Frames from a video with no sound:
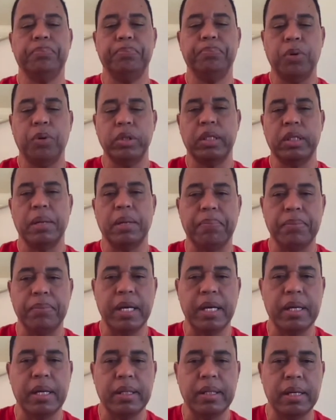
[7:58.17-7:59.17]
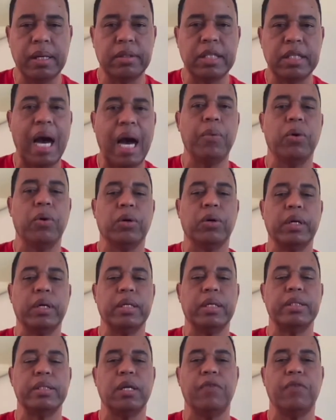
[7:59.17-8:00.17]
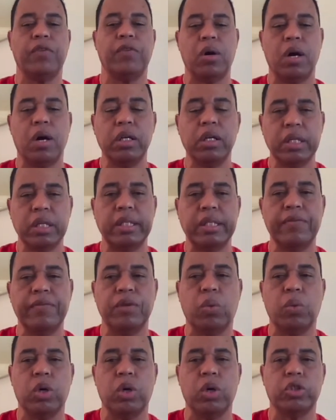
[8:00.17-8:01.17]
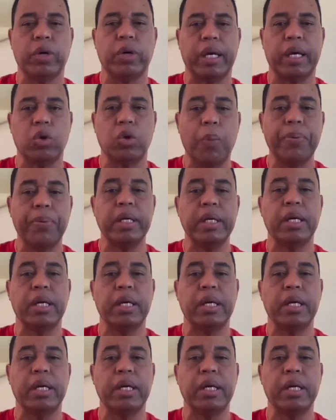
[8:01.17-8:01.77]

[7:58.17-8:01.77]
put the tower and stuff underneath the water and opened it